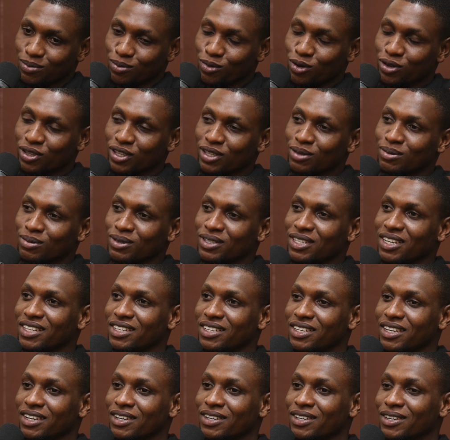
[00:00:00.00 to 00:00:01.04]
Most
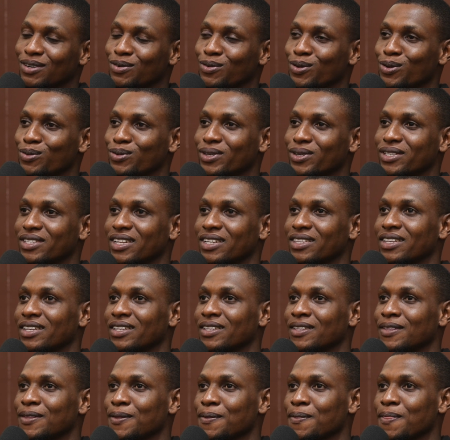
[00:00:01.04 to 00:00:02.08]
especially, when we
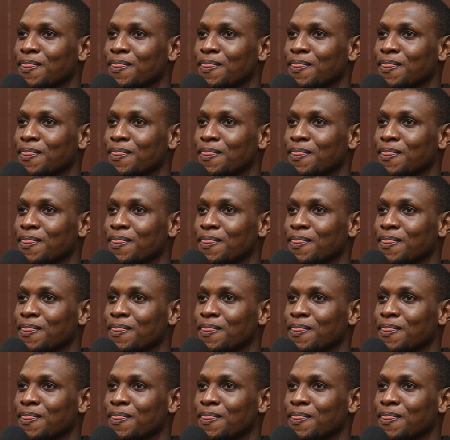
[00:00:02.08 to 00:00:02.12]
started,